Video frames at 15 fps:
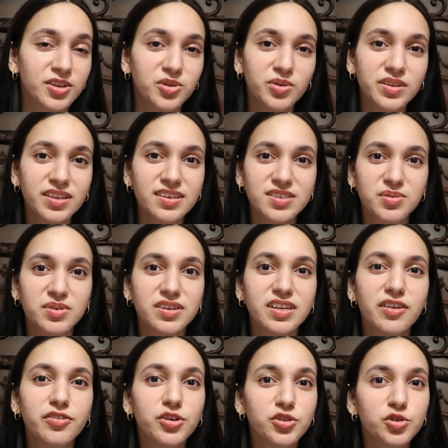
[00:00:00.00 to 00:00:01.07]
doing things I would
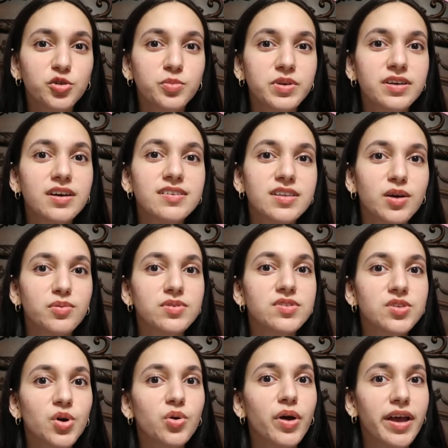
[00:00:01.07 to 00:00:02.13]
never do because I was
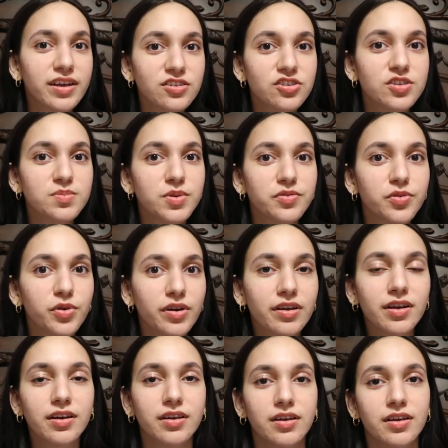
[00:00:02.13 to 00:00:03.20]
so anxious before,
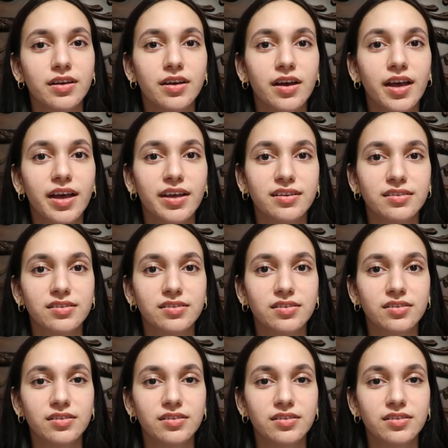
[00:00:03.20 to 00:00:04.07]
and